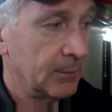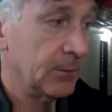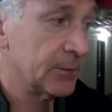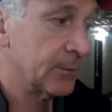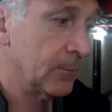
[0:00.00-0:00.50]
And
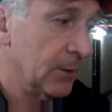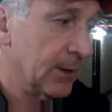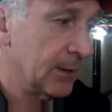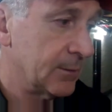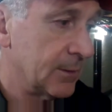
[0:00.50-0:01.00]
we'll
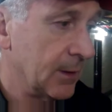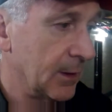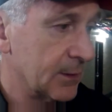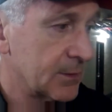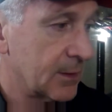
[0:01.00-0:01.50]

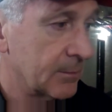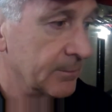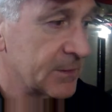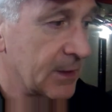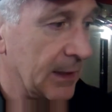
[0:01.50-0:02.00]
get
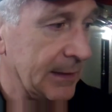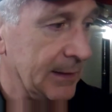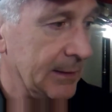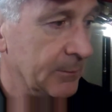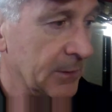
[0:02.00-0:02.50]

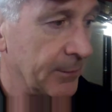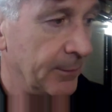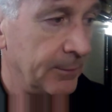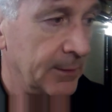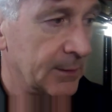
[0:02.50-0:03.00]
Scotty Monroe.